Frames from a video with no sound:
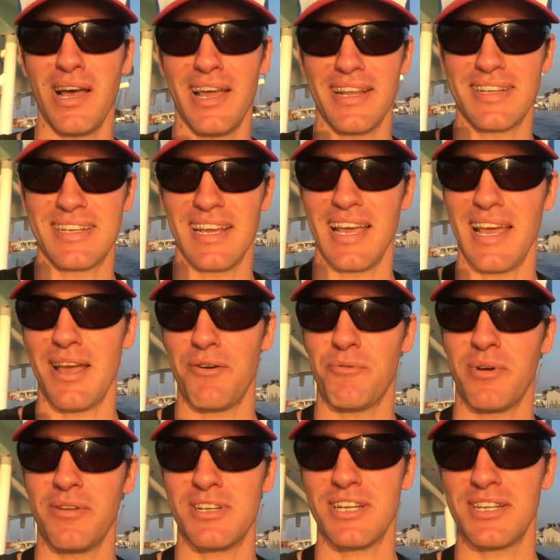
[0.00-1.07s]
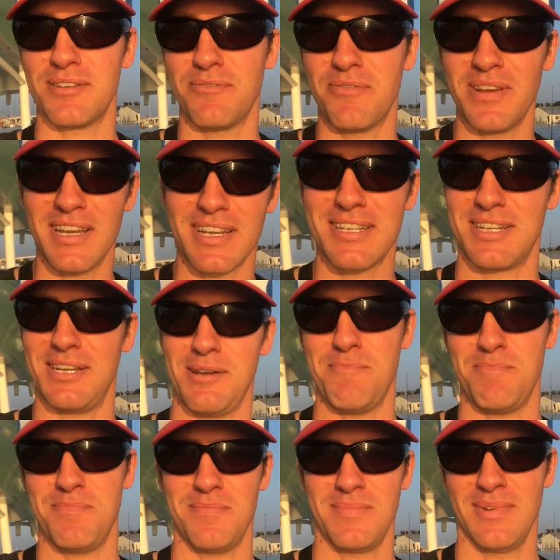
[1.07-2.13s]
but uh, we just fixed
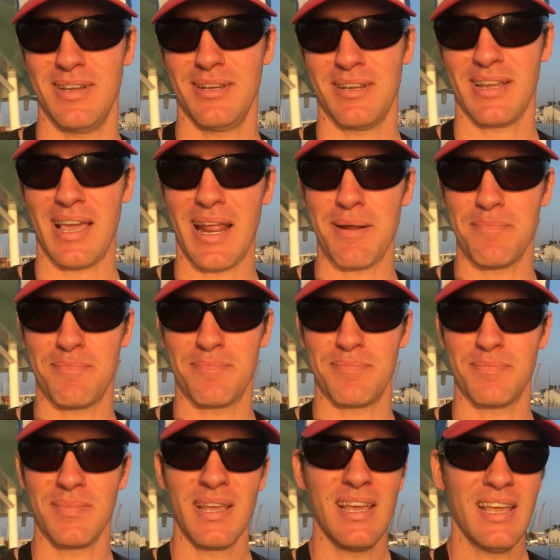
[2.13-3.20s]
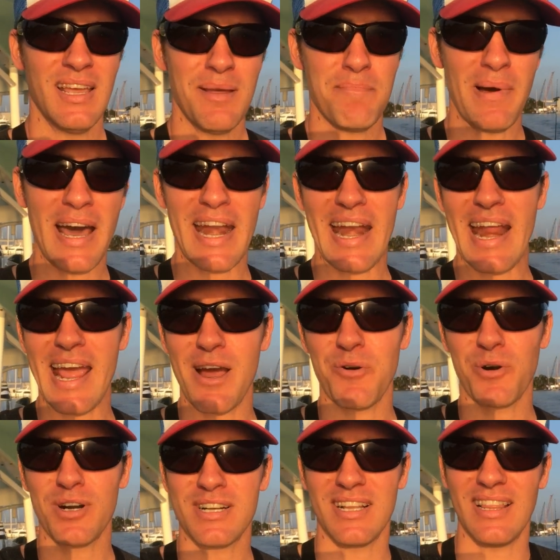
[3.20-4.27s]
them. Got a, about an
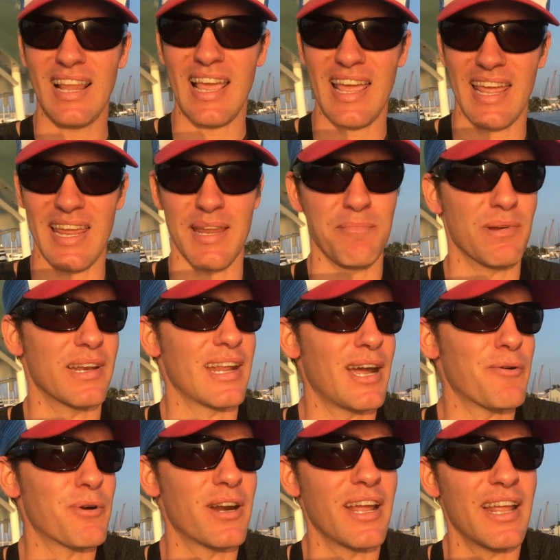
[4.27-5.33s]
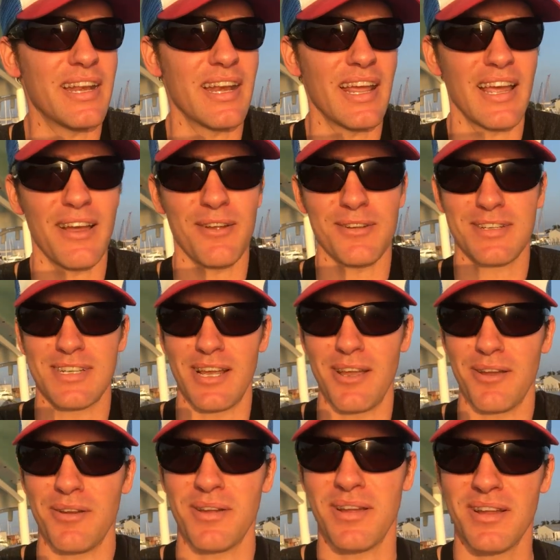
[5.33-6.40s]
hour delay, but now we're heading out,
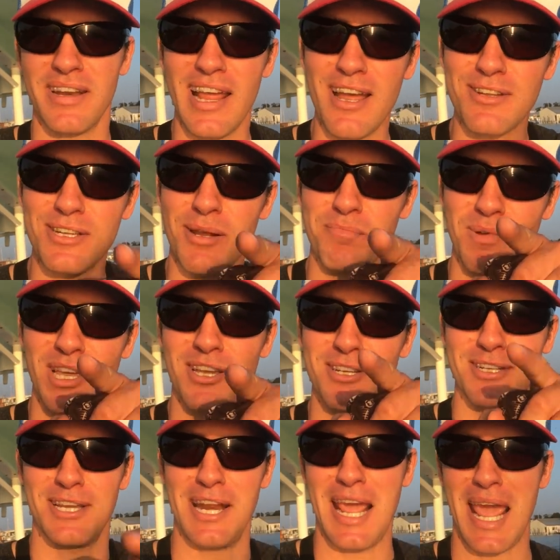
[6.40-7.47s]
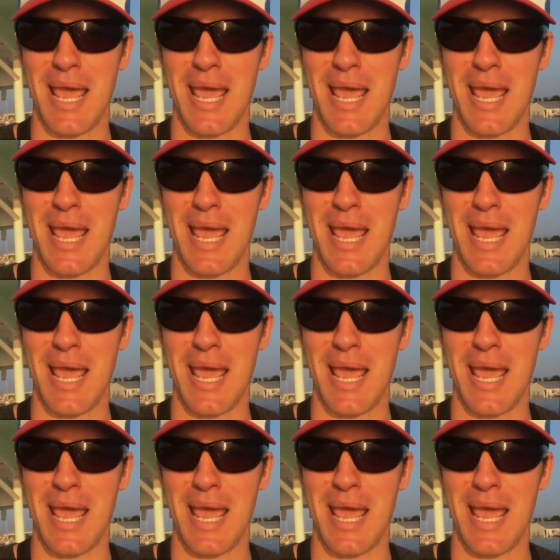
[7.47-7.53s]
so now something good's gonna